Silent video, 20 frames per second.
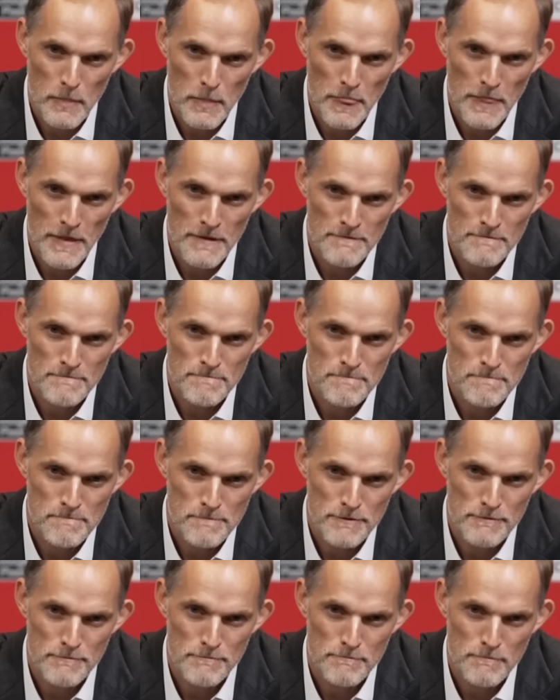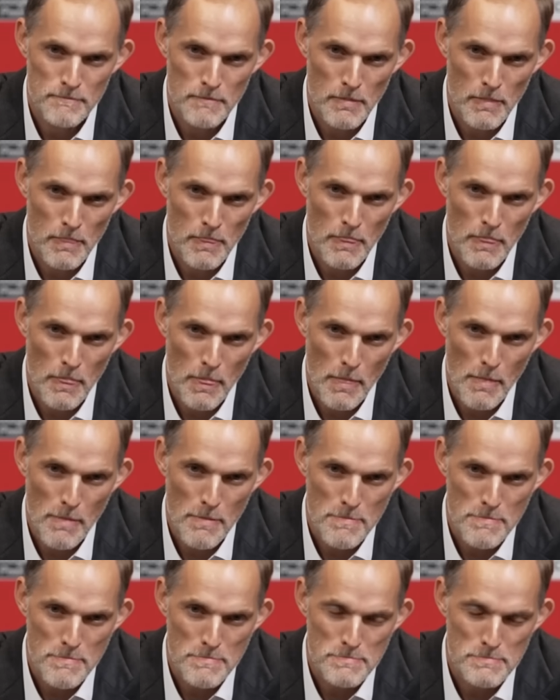Good luck. Um, Mark,
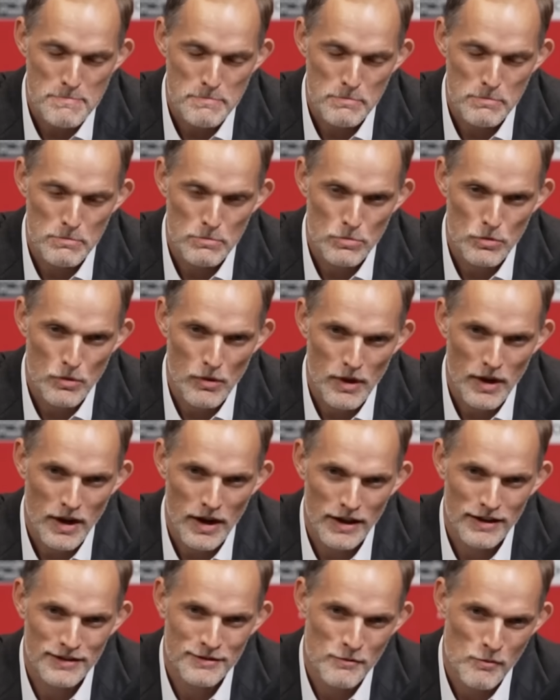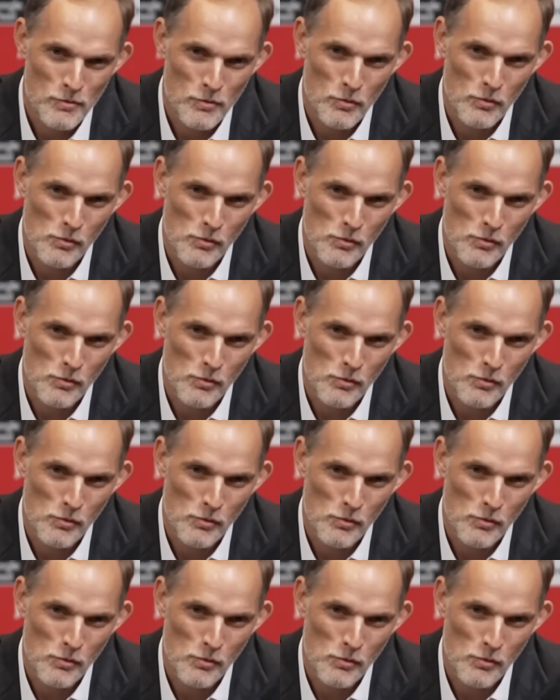your statement was.